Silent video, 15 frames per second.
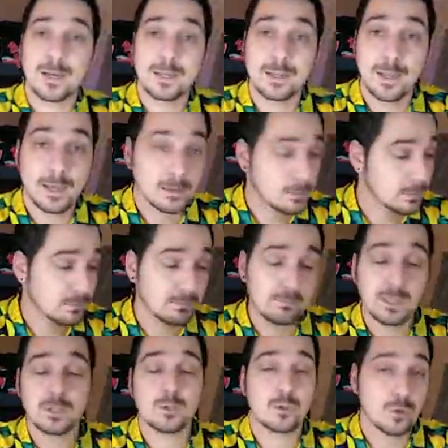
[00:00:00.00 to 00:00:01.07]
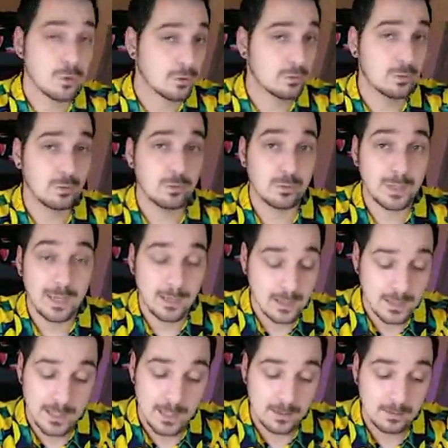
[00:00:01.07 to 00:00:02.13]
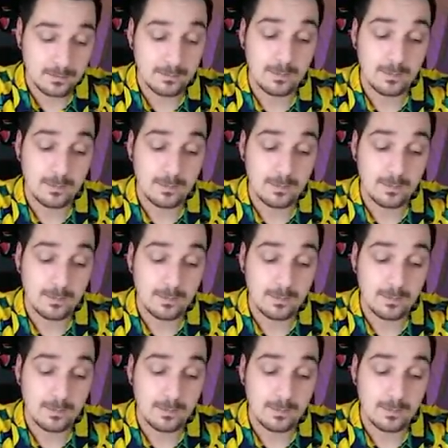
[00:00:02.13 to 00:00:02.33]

and I'll make sure to get a set,